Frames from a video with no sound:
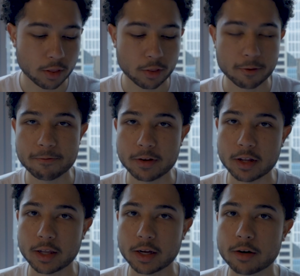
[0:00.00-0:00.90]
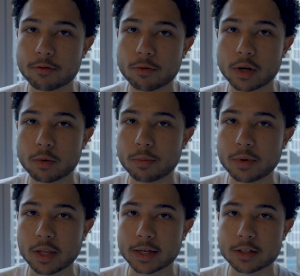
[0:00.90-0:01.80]
the feeling of what it would
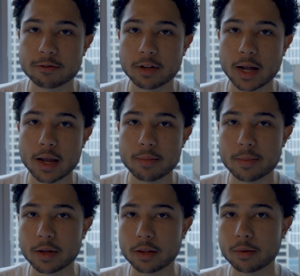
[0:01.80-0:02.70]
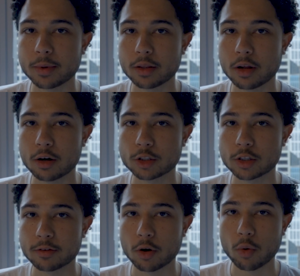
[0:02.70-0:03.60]
be like to fly maybe a little bit
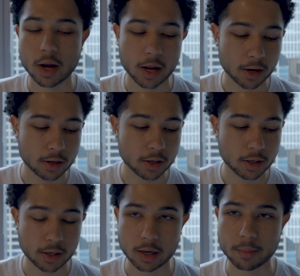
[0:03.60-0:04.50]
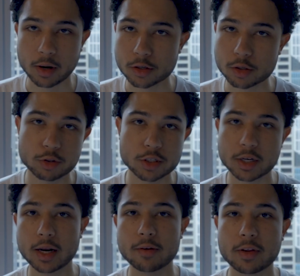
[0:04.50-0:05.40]
larger of a quad, and also just
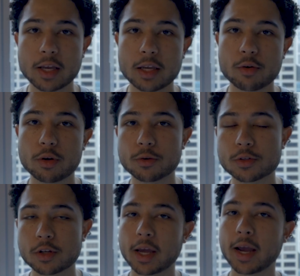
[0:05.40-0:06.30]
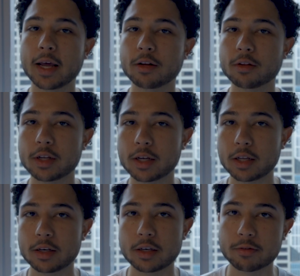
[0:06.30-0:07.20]
kind of get you used to the handling
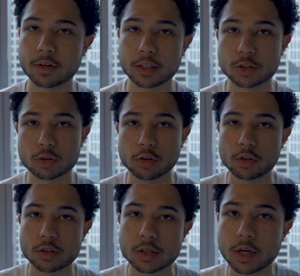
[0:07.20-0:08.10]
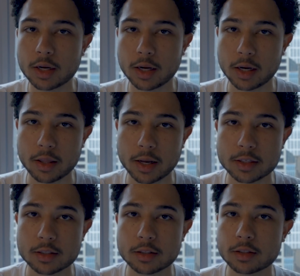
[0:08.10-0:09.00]
and different controls
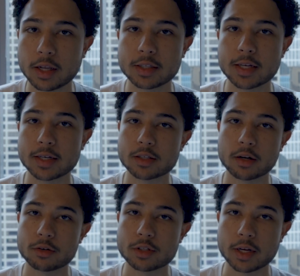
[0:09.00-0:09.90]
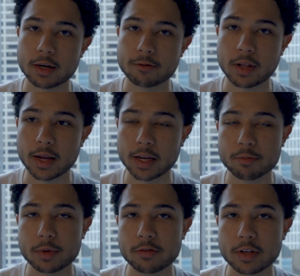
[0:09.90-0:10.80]
that it takes to understand flying
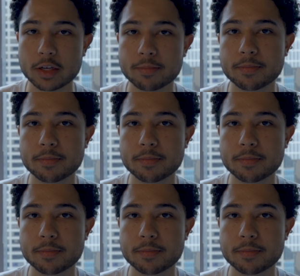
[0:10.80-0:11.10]
FPV.